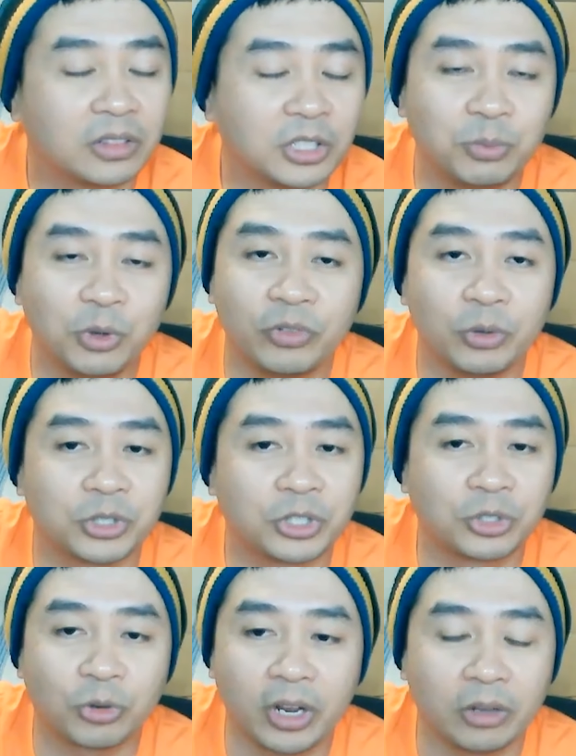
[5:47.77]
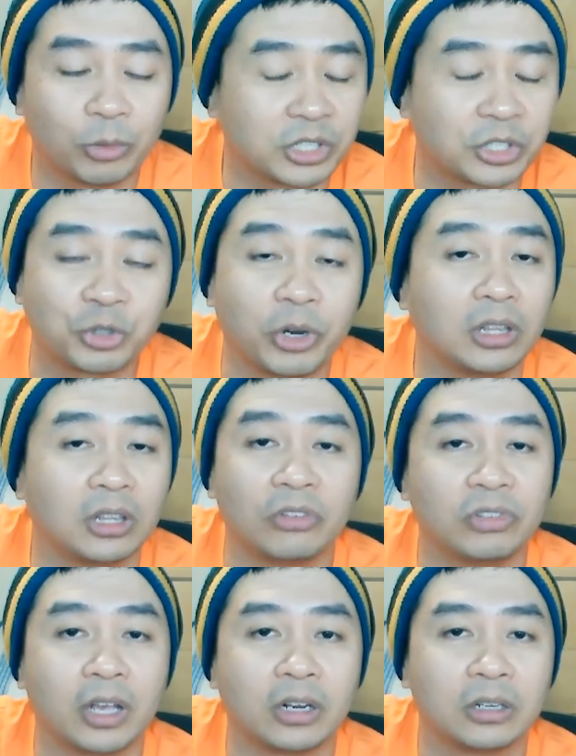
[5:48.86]
this movie was straight was a straight love
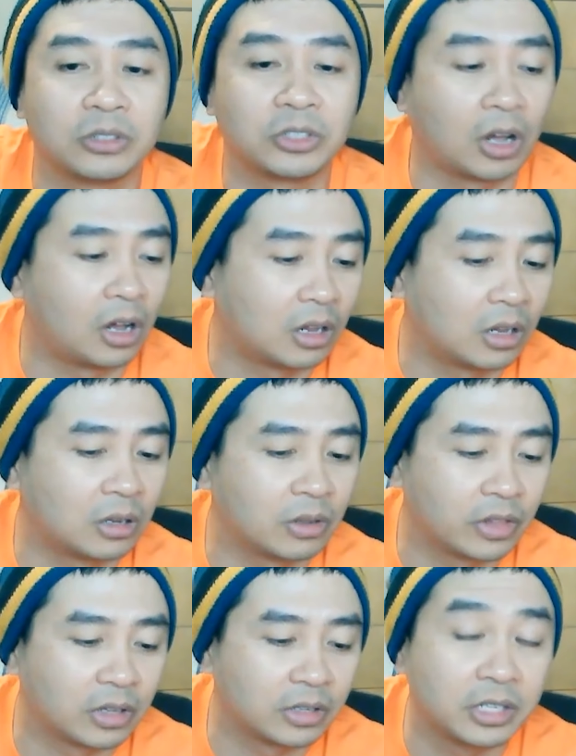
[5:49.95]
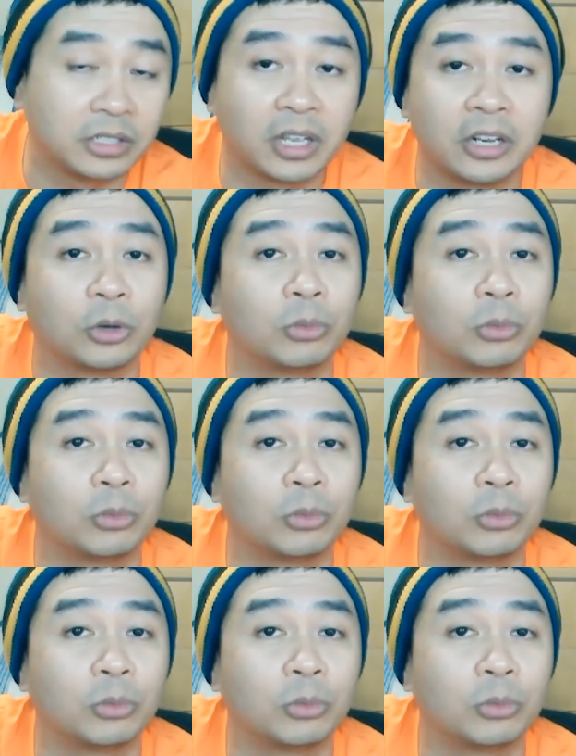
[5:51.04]
letter to all the Nintendo